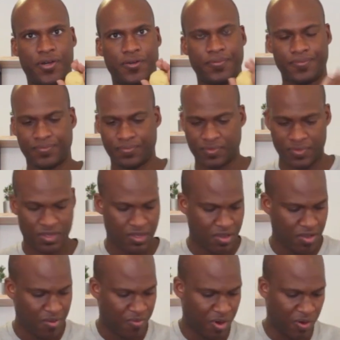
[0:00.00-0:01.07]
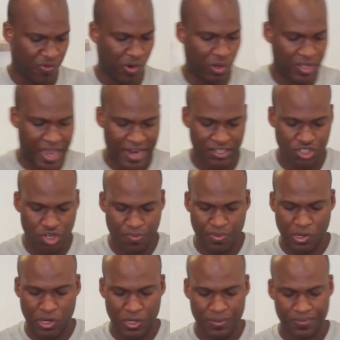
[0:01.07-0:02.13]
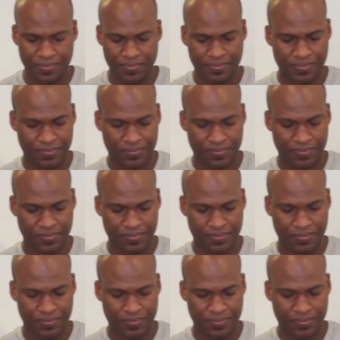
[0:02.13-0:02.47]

dough. I'm gonna roll that into a ball,